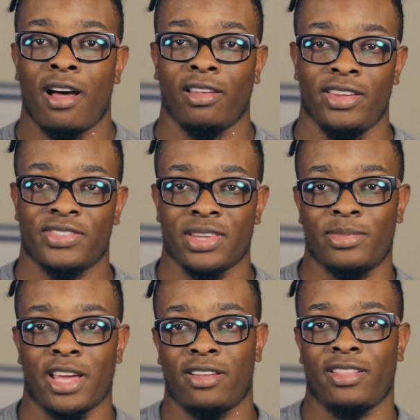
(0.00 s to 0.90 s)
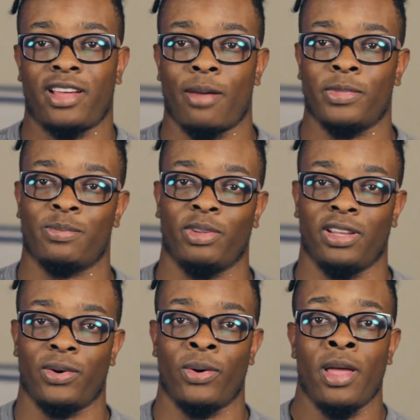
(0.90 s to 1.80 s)
I'll leave some down in the comments
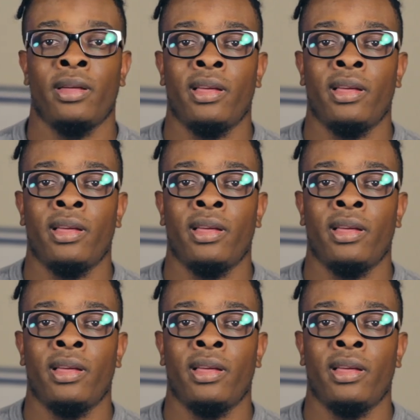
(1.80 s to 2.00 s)
below.